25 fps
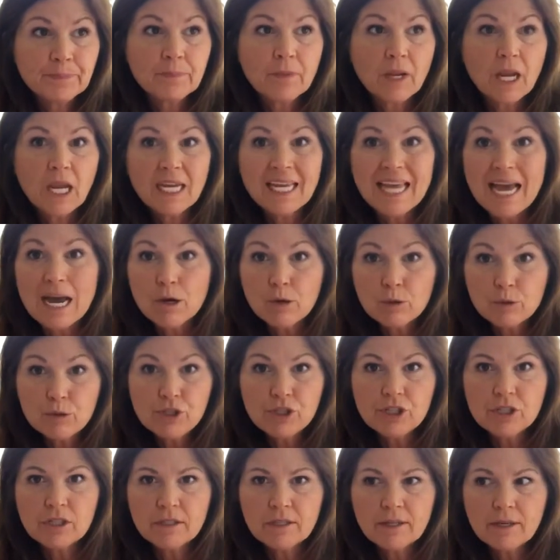
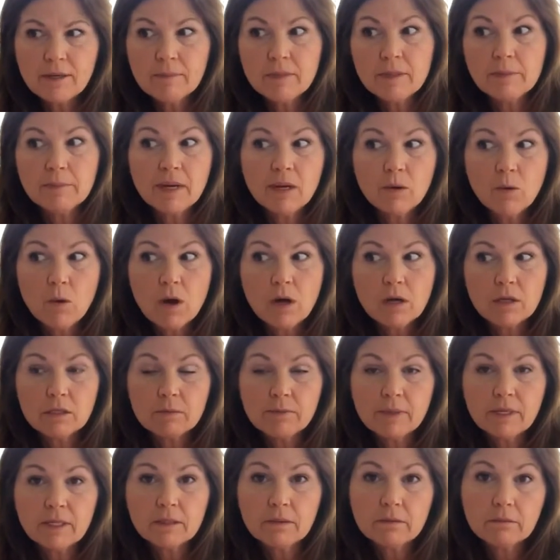gouged, I mean, my walls,
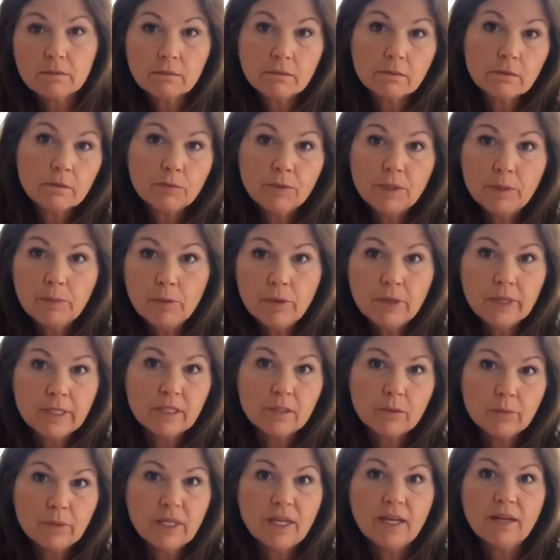my 3
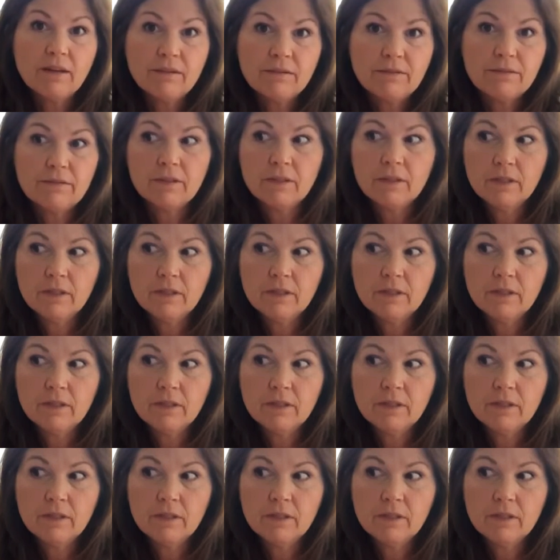boys, we have